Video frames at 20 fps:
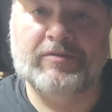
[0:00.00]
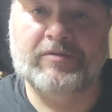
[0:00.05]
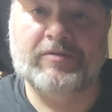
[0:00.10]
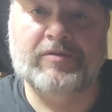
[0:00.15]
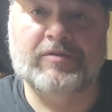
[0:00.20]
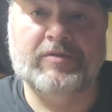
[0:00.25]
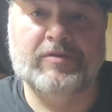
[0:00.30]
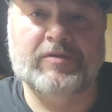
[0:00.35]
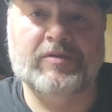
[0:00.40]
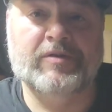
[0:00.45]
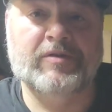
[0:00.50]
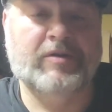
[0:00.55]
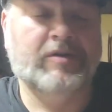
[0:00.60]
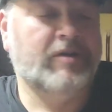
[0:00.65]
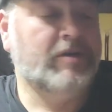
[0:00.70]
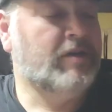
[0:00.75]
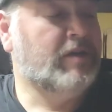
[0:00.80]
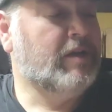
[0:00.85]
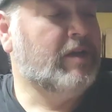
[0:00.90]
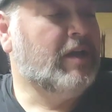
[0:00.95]

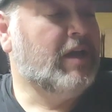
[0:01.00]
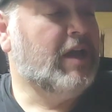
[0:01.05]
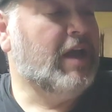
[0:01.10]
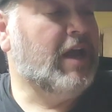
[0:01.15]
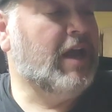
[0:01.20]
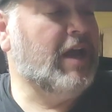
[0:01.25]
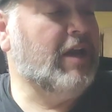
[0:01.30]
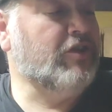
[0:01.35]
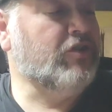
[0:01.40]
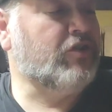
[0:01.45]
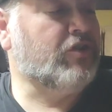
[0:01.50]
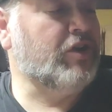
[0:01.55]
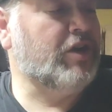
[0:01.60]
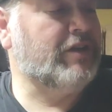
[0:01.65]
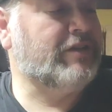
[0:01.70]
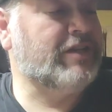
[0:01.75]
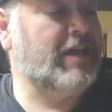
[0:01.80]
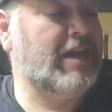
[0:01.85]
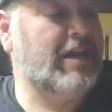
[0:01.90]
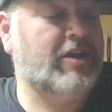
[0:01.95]
And you're
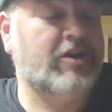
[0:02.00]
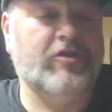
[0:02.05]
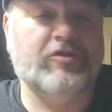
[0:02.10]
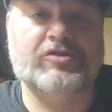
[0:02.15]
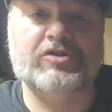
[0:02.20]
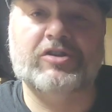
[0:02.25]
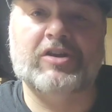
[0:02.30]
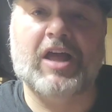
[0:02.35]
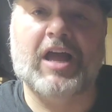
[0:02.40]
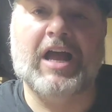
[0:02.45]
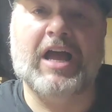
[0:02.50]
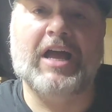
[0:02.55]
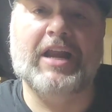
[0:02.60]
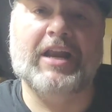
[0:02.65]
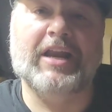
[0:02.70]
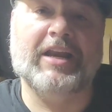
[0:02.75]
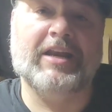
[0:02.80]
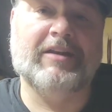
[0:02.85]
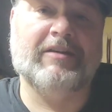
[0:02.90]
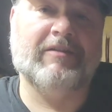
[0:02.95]
going to take your
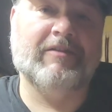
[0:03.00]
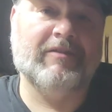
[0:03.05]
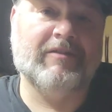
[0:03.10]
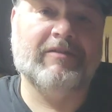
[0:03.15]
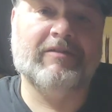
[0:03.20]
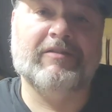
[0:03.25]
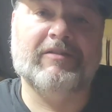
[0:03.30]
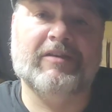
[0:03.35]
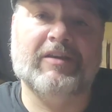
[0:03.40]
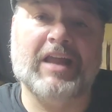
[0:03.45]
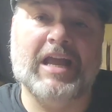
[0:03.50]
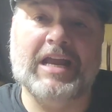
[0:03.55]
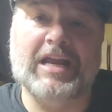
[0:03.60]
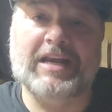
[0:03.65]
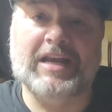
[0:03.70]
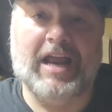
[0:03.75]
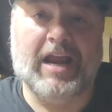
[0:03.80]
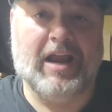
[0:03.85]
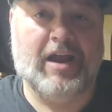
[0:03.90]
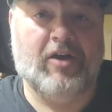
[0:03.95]
slide and lay
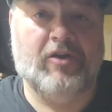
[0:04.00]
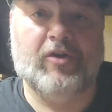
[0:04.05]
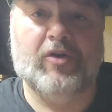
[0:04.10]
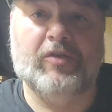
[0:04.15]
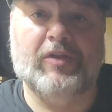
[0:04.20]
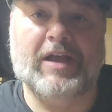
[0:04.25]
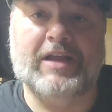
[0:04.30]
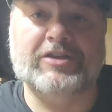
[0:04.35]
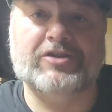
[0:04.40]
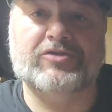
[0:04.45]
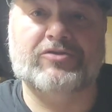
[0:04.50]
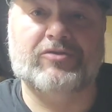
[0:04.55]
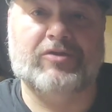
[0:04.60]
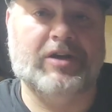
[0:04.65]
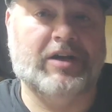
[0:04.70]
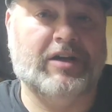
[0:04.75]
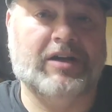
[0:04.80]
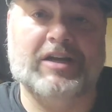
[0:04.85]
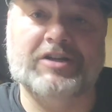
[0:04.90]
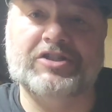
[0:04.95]
it down on that
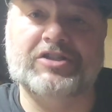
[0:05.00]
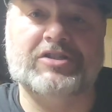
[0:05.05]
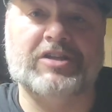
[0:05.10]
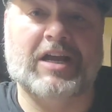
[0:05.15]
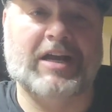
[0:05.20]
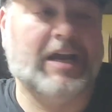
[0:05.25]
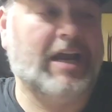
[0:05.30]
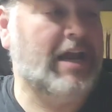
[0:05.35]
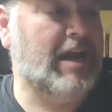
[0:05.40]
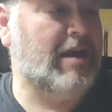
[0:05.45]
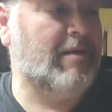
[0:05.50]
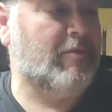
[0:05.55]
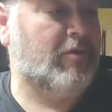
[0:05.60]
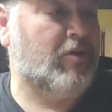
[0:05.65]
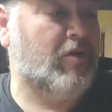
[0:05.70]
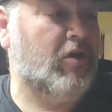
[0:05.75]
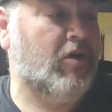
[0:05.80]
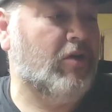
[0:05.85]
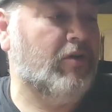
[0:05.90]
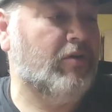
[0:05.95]
string. Just like a hammer
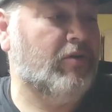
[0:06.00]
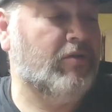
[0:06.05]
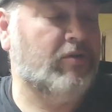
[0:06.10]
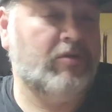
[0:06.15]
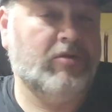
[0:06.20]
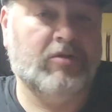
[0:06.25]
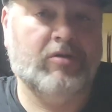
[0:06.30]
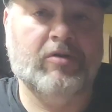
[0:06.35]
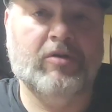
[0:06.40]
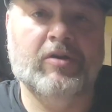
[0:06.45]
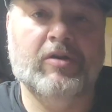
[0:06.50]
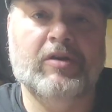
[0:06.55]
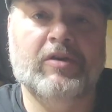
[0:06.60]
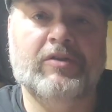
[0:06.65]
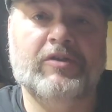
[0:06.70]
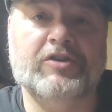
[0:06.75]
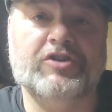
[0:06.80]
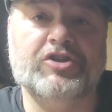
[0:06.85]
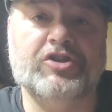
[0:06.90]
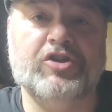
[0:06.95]
on.
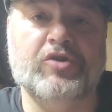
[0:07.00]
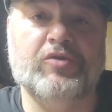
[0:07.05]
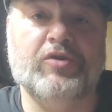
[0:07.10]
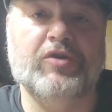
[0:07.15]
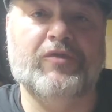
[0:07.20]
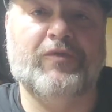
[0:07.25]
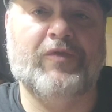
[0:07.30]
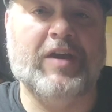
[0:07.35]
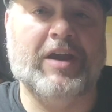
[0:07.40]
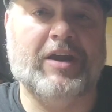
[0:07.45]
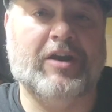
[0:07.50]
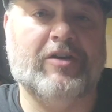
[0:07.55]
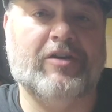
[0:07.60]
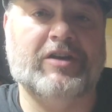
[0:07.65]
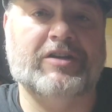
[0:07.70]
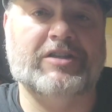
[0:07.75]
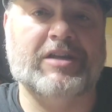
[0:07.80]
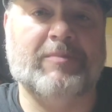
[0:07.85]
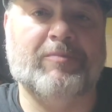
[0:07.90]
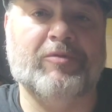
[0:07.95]
That you do with your
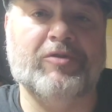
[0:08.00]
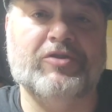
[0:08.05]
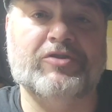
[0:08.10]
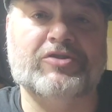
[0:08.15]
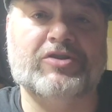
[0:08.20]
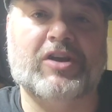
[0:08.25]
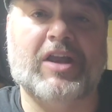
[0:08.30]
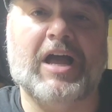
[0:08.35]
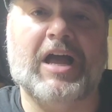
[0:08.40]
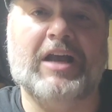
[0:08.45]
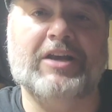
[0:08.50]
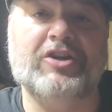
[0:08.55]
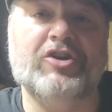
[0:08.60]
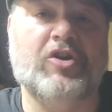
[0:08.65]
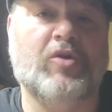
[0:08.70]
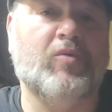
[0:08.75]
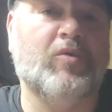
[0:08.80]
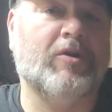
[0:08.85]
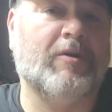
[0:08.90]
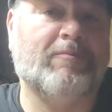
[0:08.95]
finger, except with your slide.
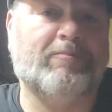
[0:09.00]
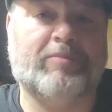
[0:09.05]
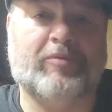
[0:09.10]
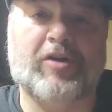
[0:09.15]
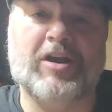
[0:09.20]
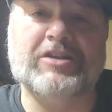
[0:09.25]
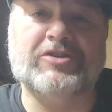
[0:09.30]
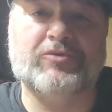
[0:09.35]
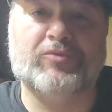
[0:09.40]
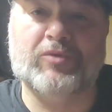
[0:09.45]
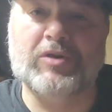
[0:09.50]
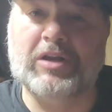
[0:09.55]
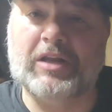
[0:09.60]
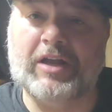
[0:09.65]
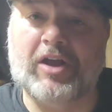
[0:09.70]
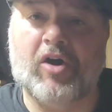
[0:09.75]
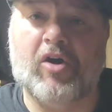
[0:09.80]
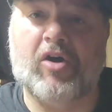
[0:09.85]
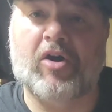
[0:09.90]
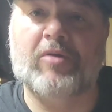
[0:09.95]
You don't want to press
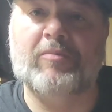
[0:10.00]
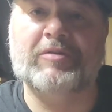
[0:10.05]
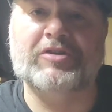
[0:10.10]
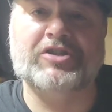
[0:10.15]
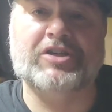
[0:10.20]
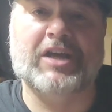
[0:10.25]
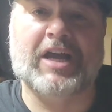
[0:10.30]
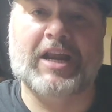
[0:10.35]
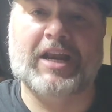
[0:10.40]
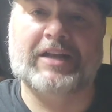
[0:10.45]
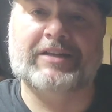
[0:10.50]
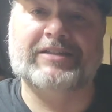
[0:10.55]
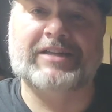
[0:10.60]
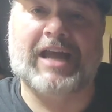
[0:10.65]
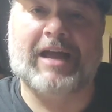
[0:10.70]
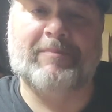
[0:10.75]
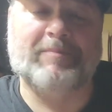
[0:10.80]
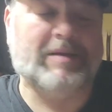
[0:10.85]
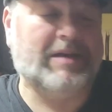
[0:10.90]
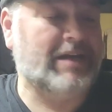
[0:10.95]
really hard, but you got to
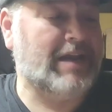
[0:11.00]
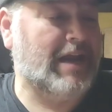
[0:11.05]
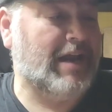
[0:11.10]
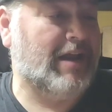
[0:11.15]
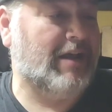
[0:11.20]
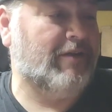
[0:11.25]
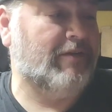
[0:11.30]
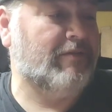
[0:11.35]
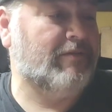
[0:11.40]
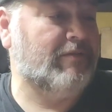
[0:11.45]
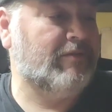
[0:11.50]
tap it down.